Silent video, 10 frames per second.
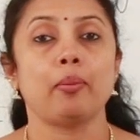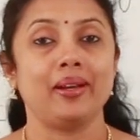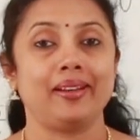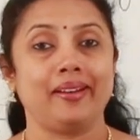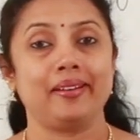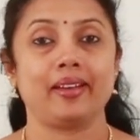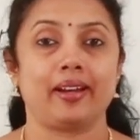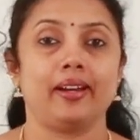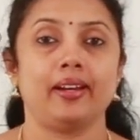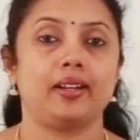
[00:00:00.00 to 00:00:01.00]
debit and
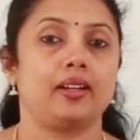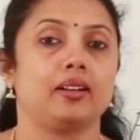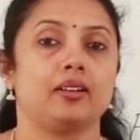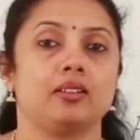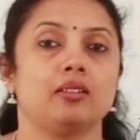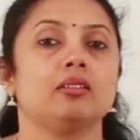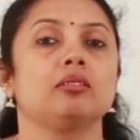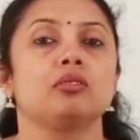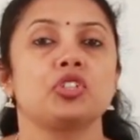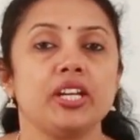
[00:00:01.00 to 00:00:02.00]
credit uh,
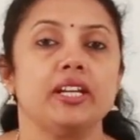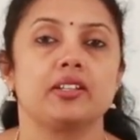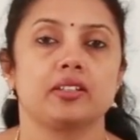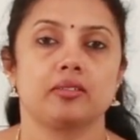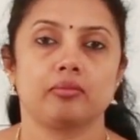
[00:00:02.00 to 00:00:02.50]
sheet.